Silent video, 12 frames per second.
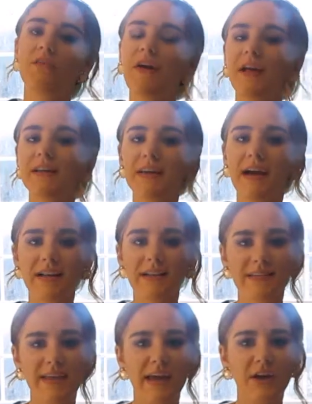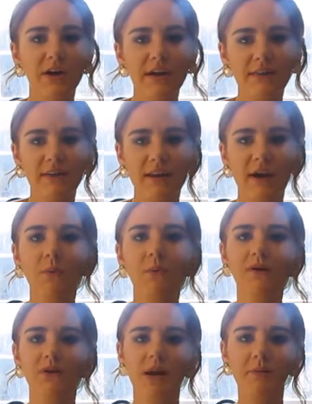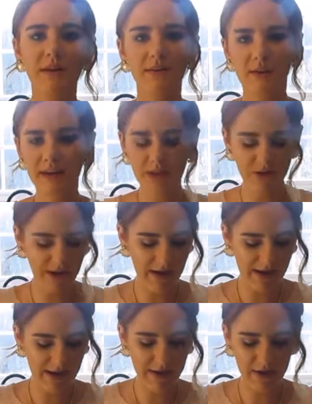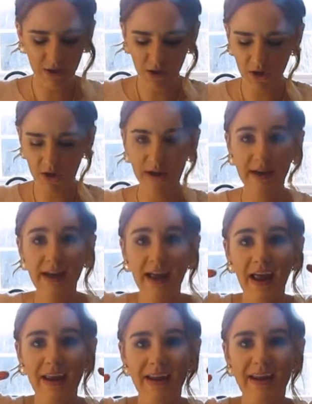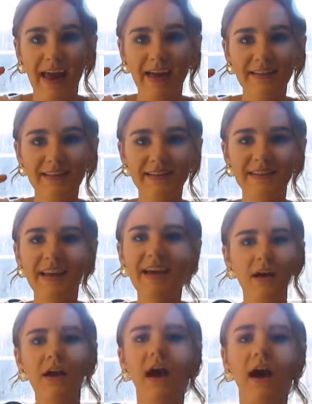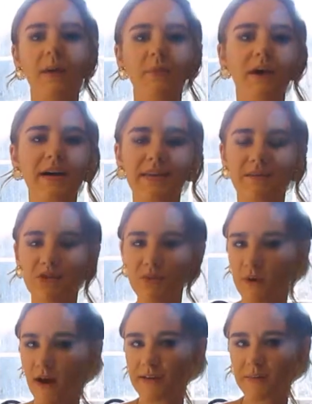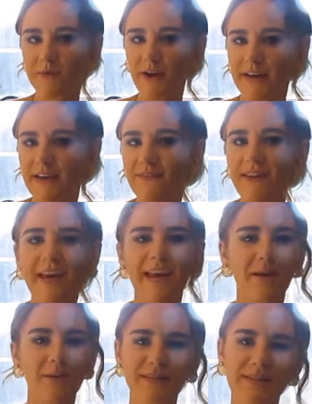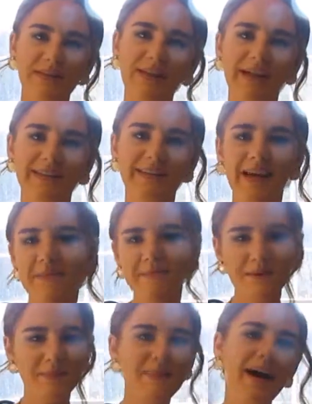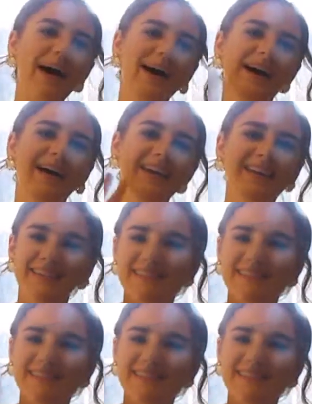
Valentine's Day cooking video, which I'm getting ready to go ahead and cook next. I hope you guys have a super awesome, great evening, and I will see you next time. Bye!